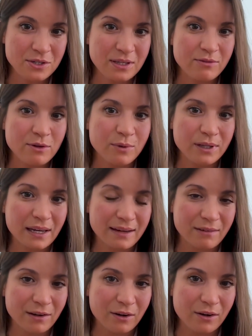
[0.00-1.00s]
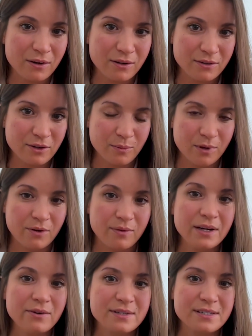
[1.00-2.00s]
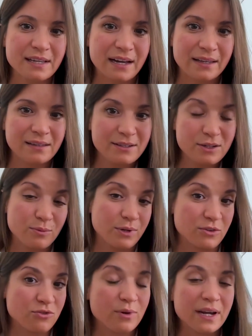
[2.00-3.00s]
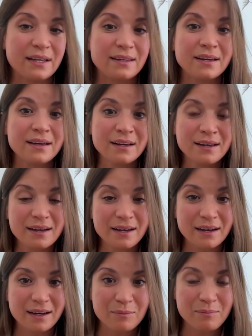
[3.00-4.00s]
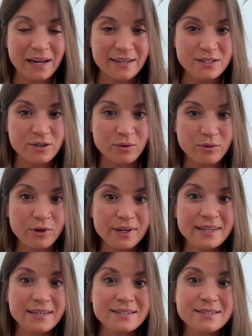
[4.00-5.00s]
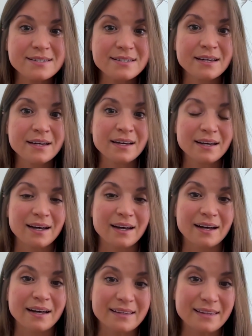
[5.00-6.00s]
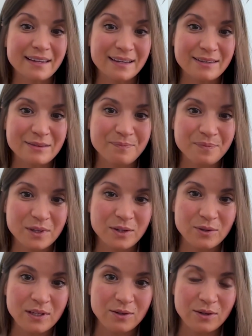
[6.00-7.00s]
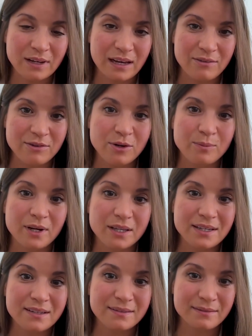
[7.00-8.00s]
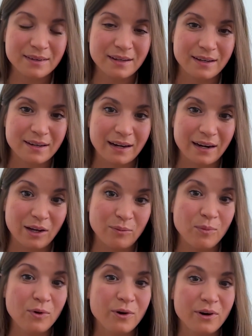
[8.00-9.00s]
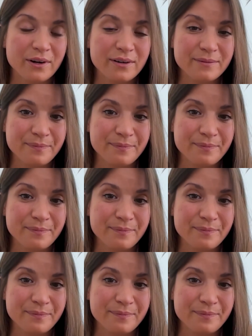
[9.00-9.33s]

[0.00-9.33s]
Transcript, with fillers: And if you want to have a long term career as an athlete, you want to train uh, past your 40s, uh, then you need to look after your body uh, a lot more.